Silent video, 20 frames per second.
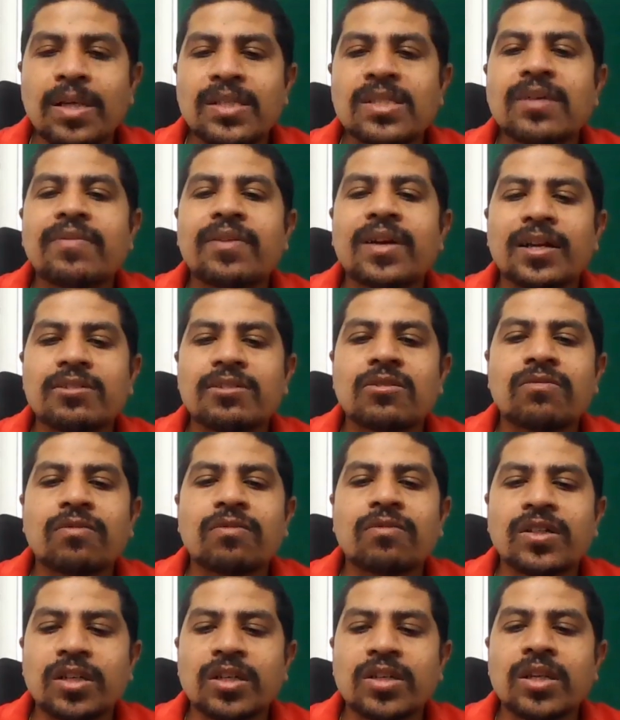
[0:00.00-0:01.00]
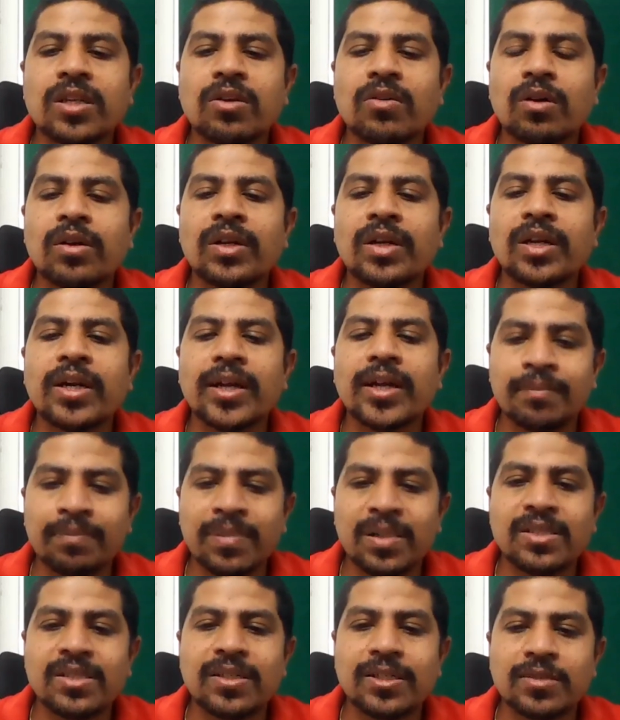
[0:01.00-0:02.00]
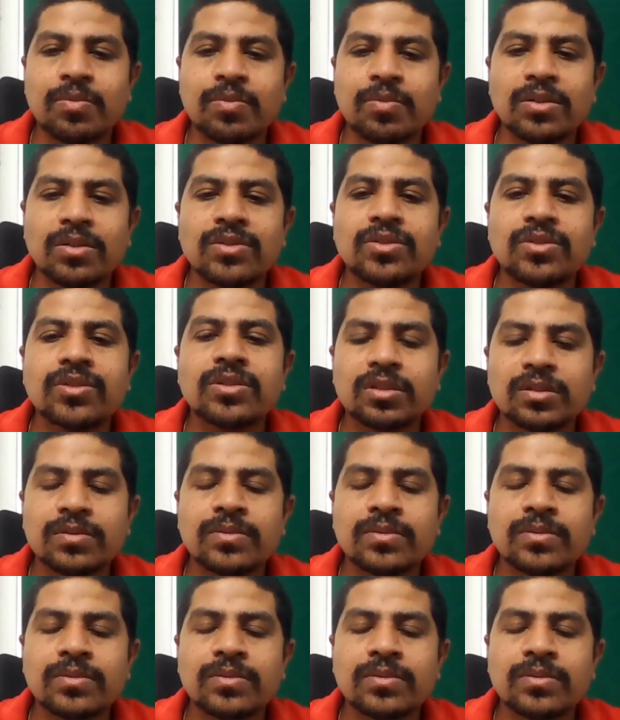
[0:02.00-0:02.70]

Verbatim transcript: Laplace of transfer function, you are going to get impulse response.